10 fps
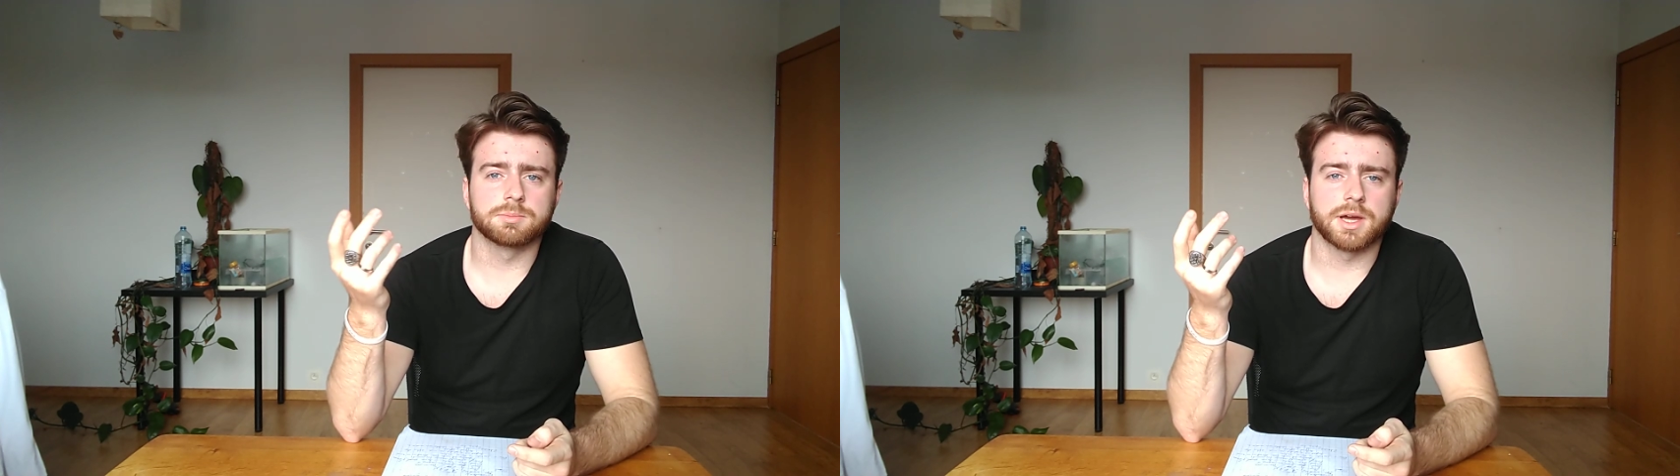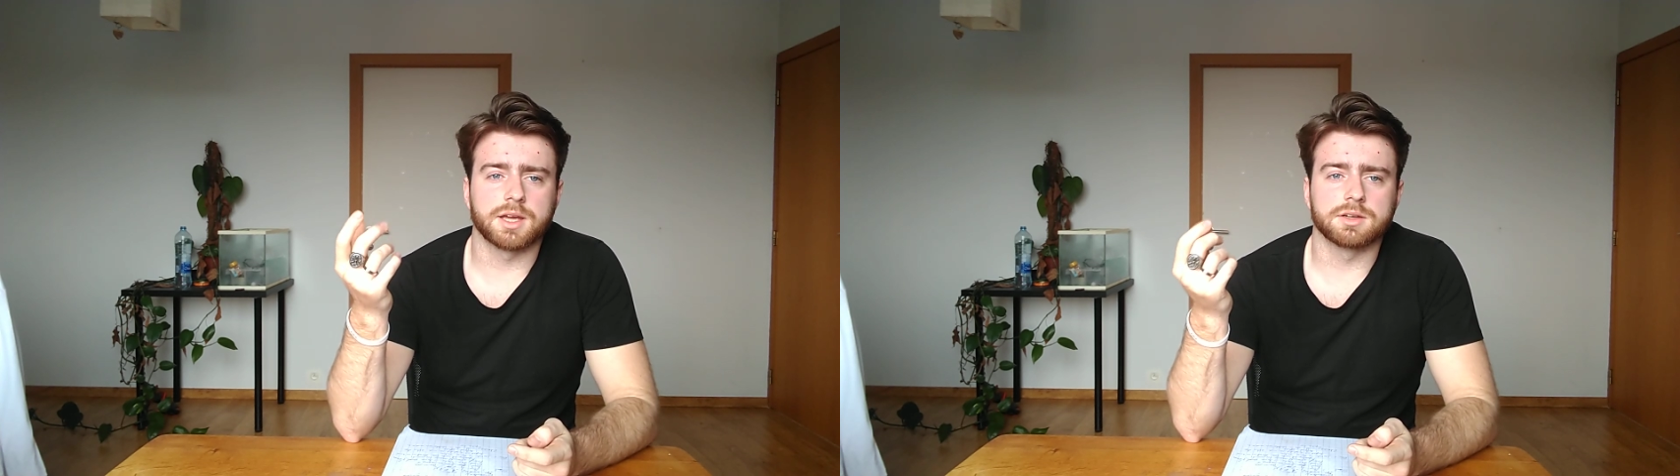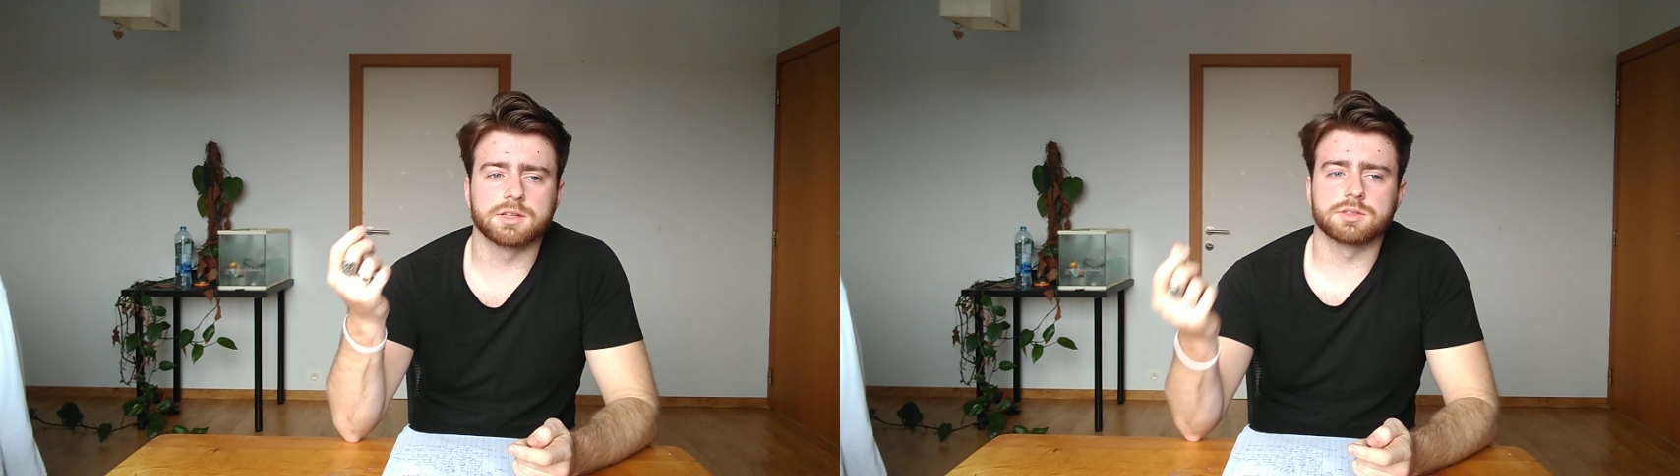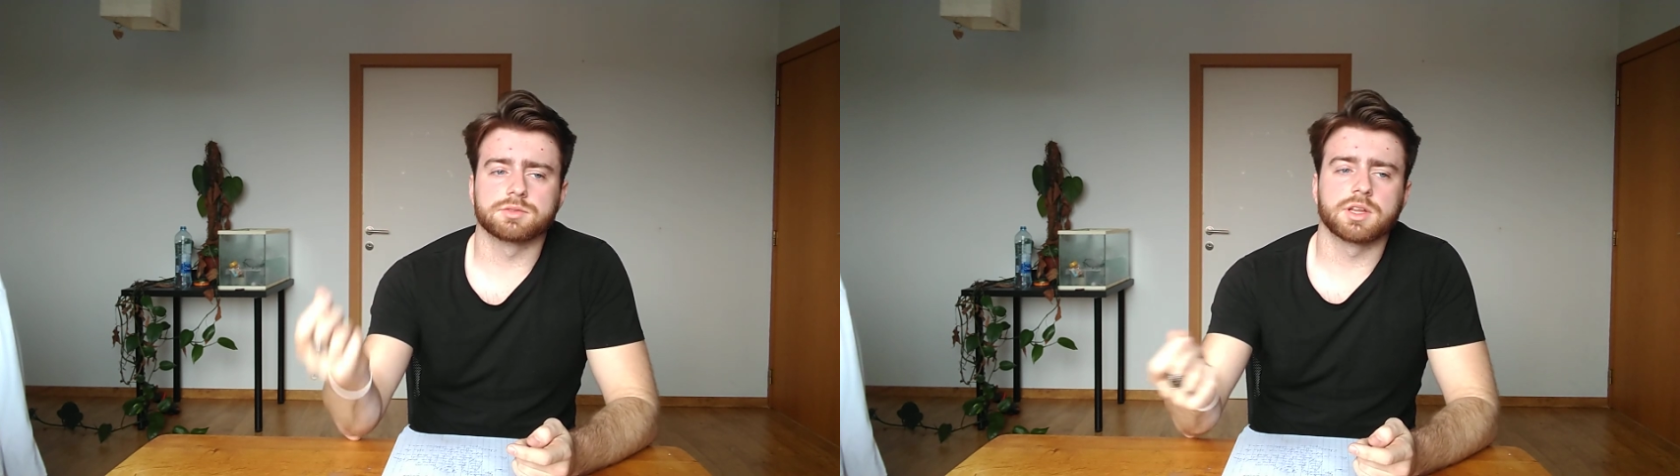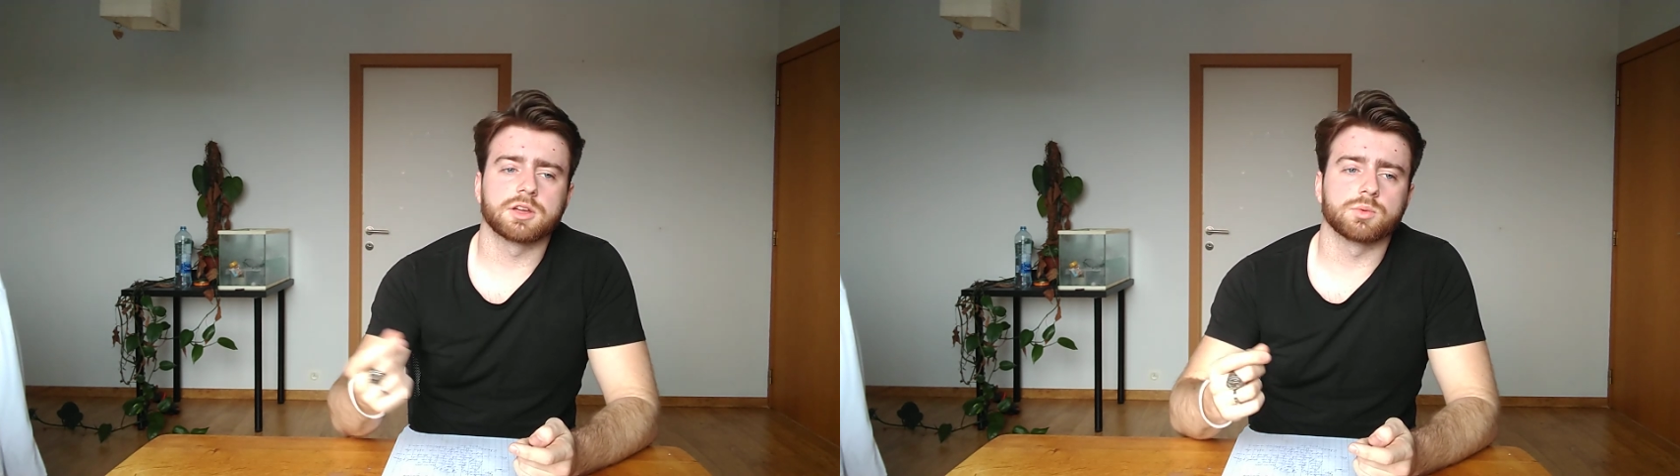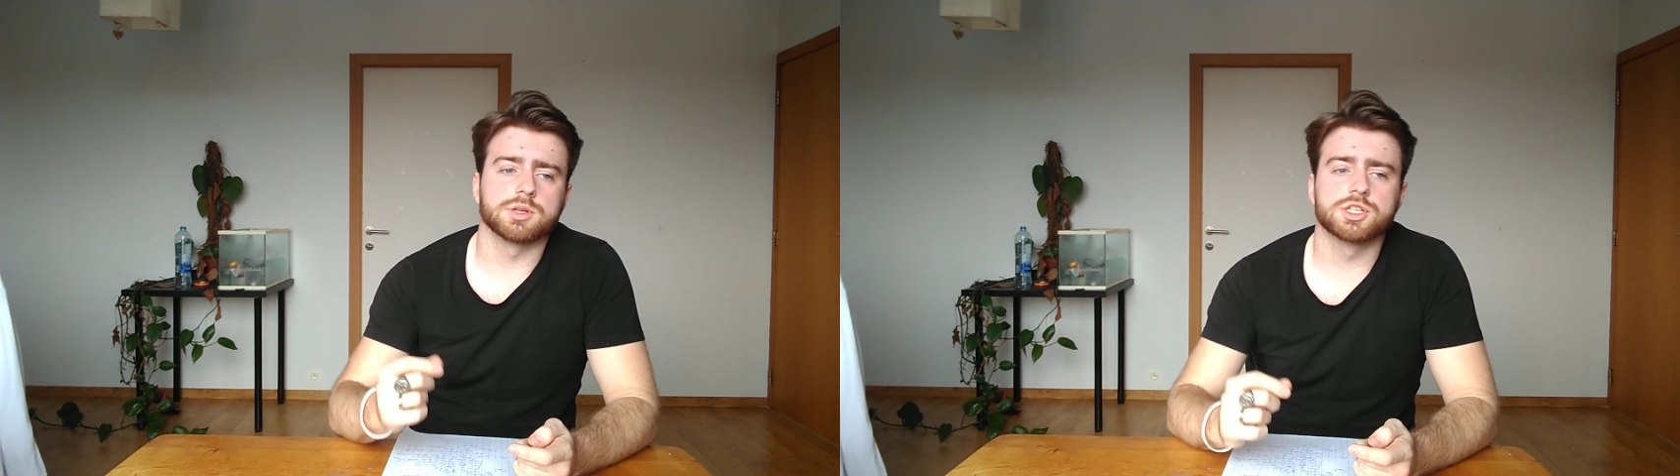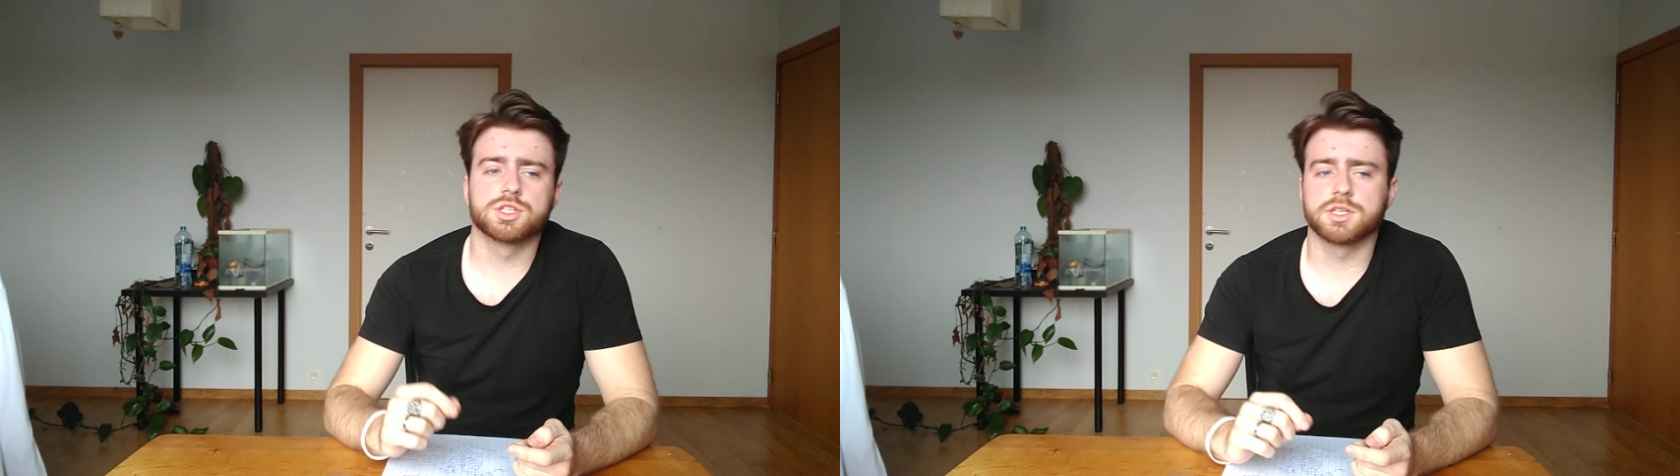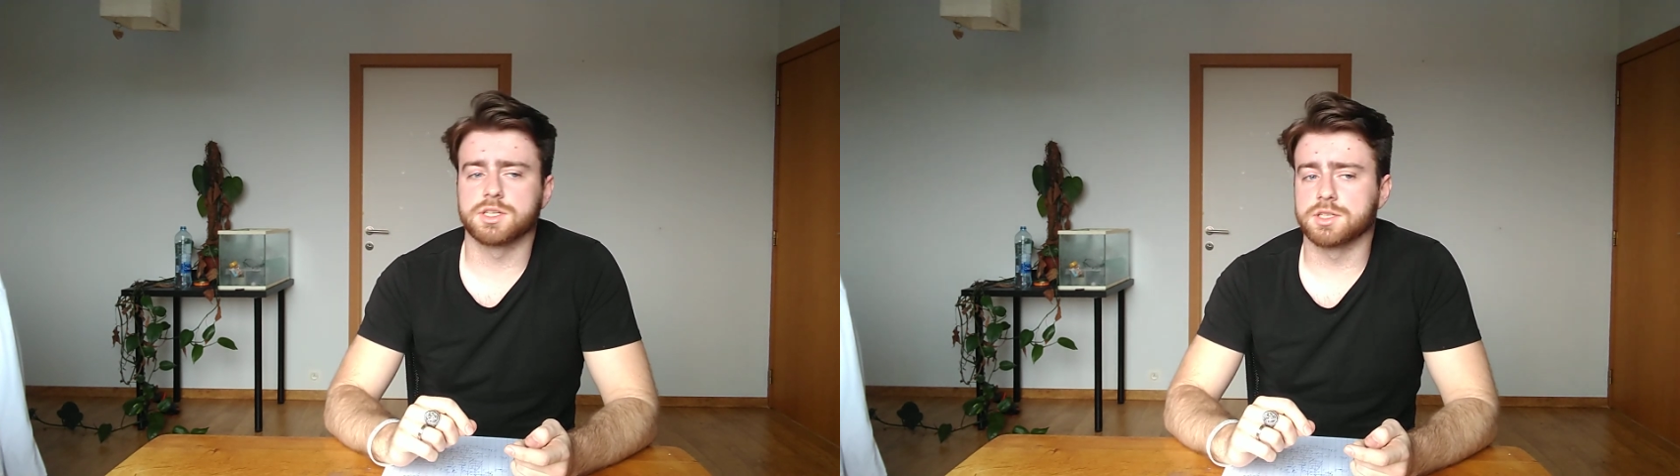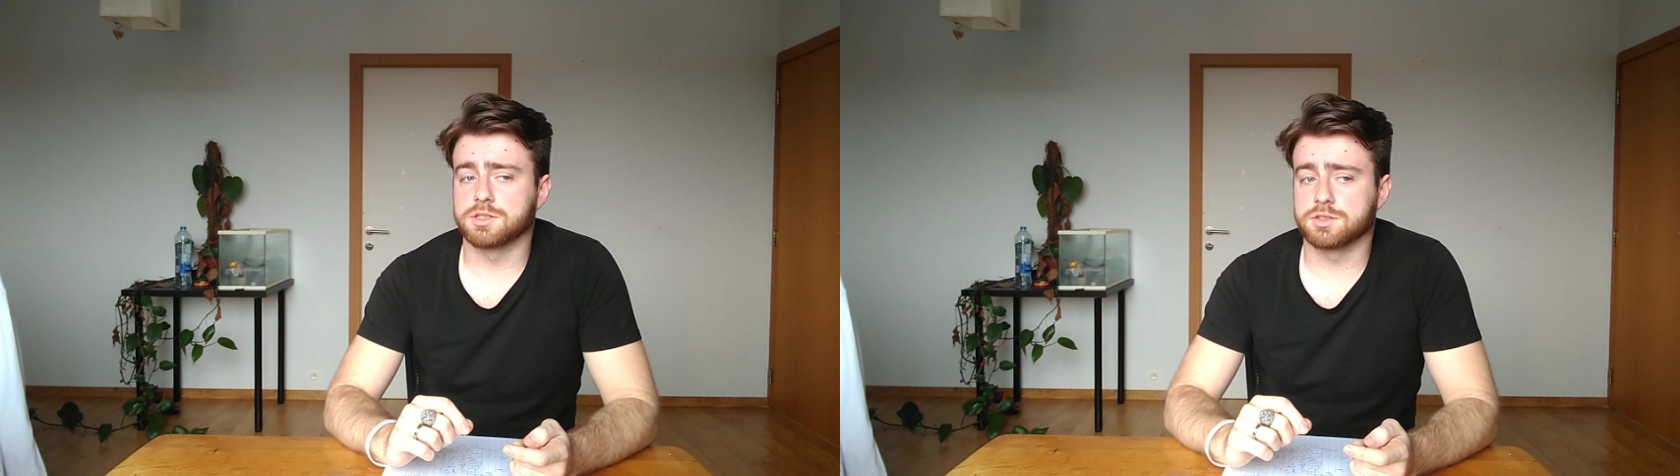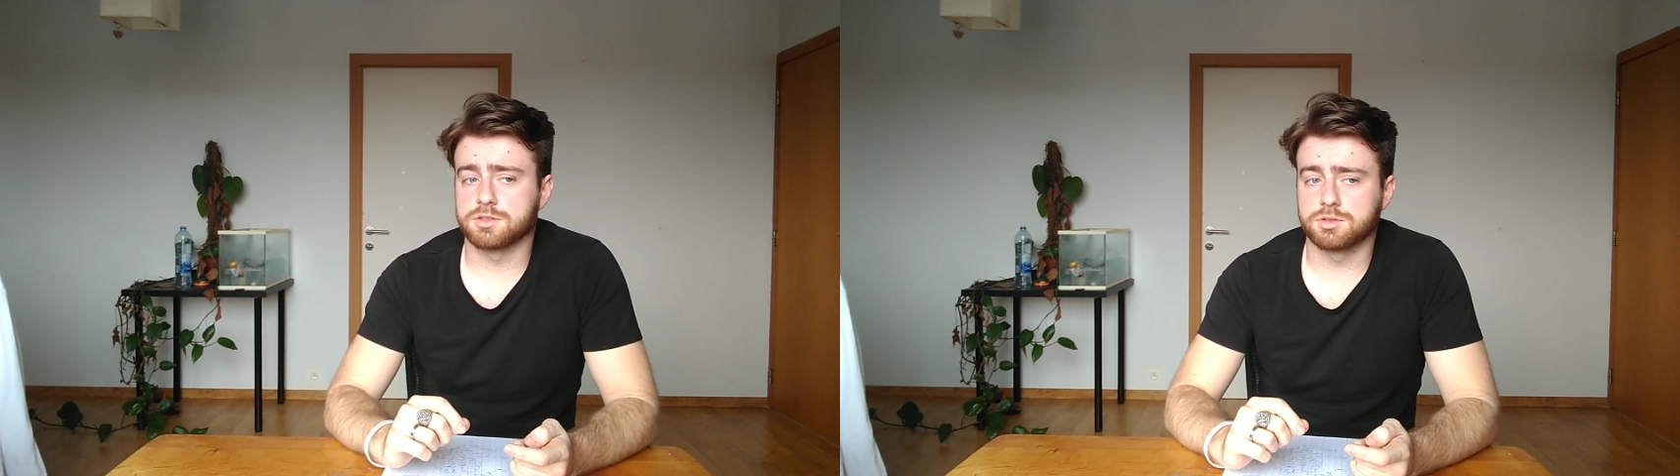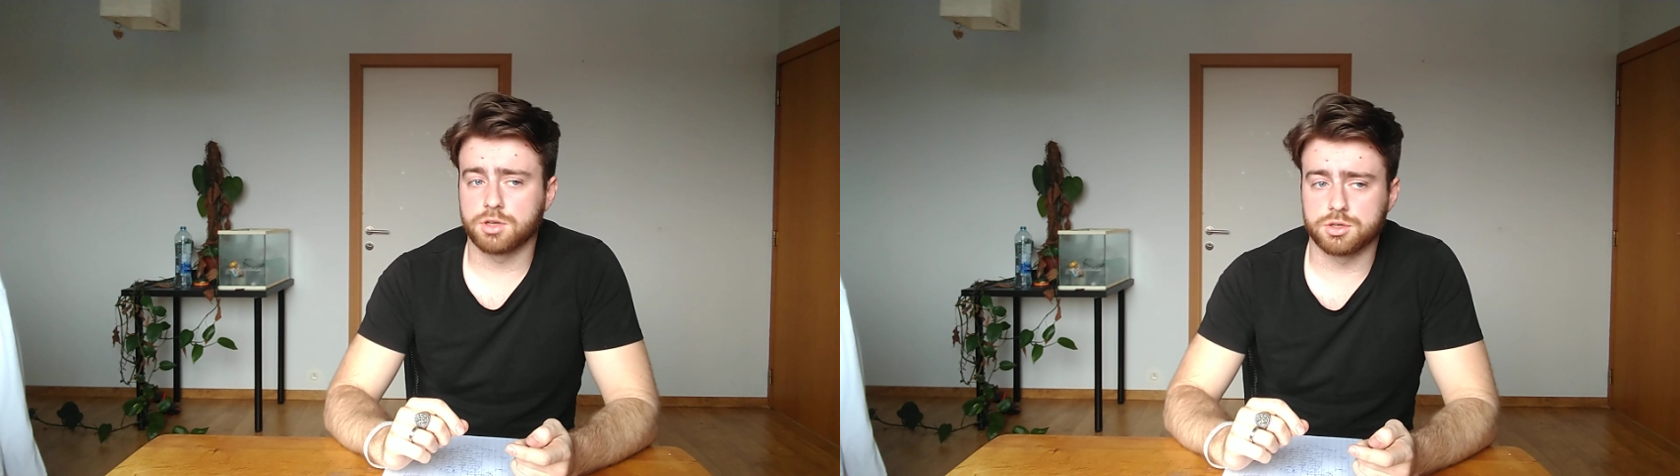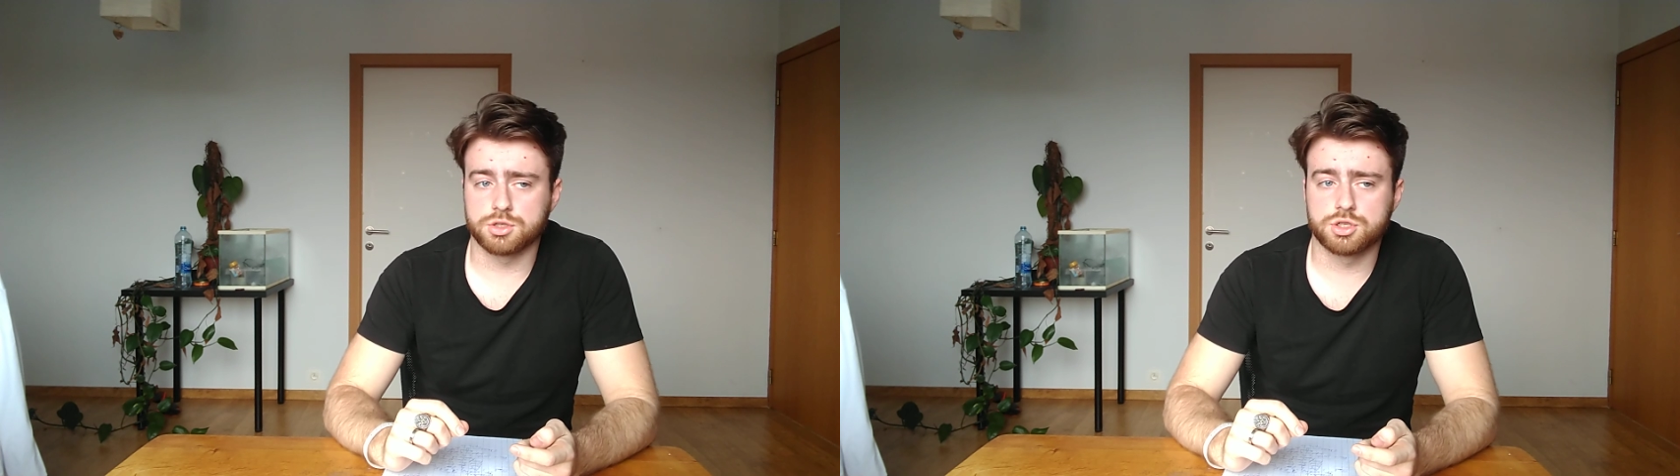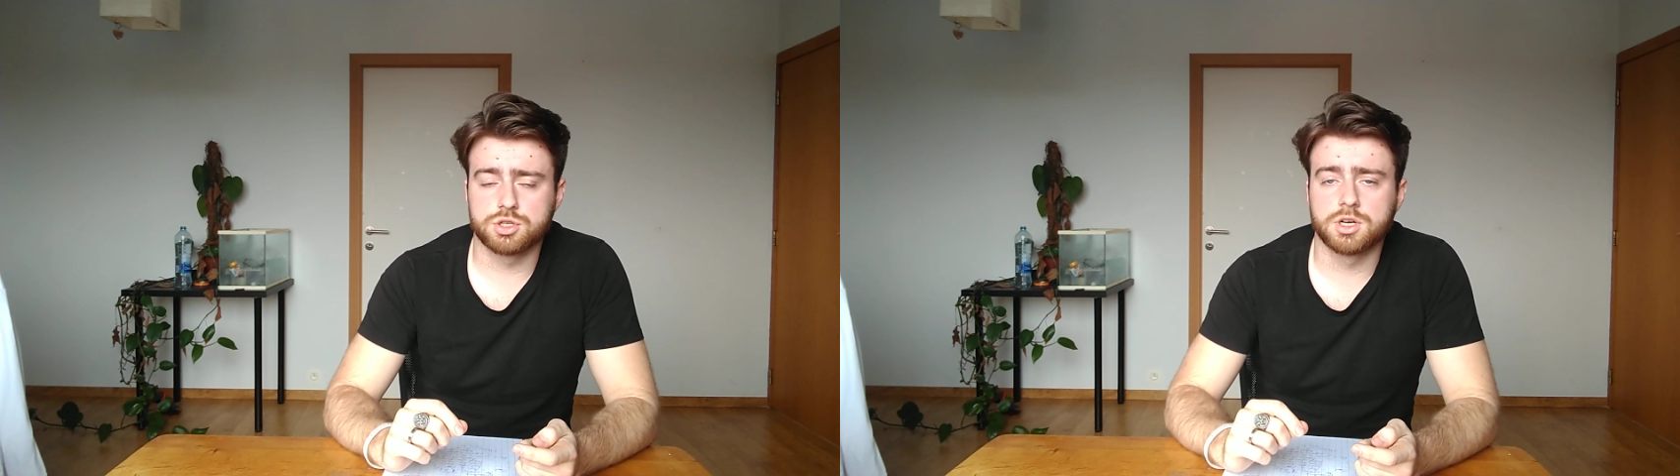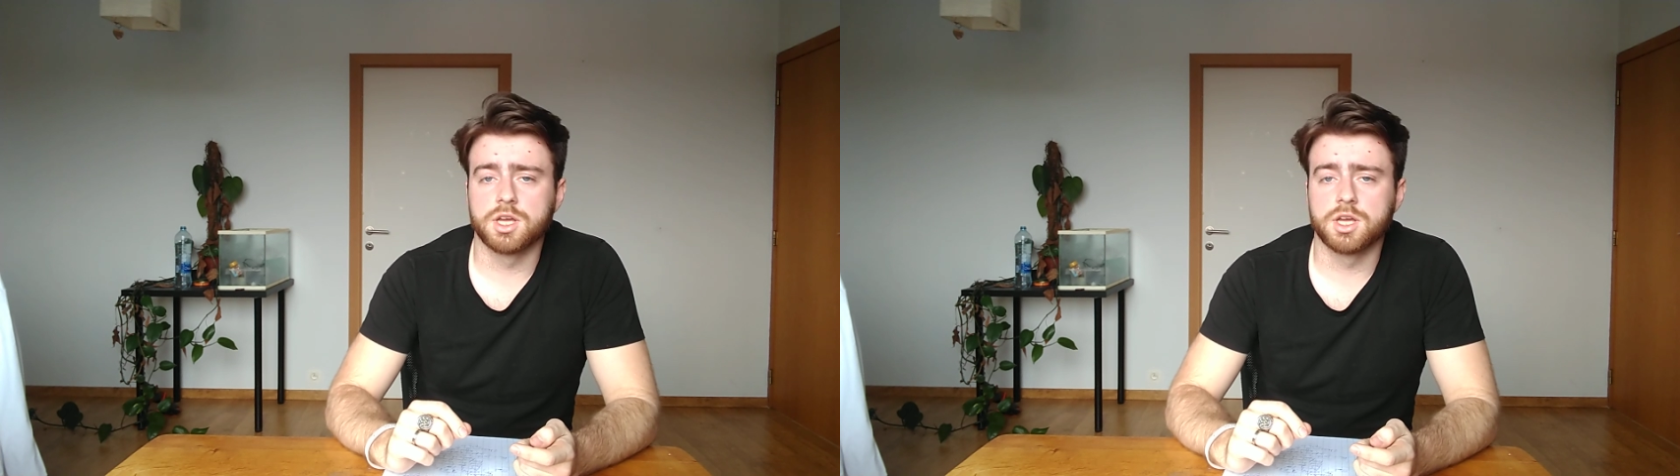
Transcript: my native language is Dutch,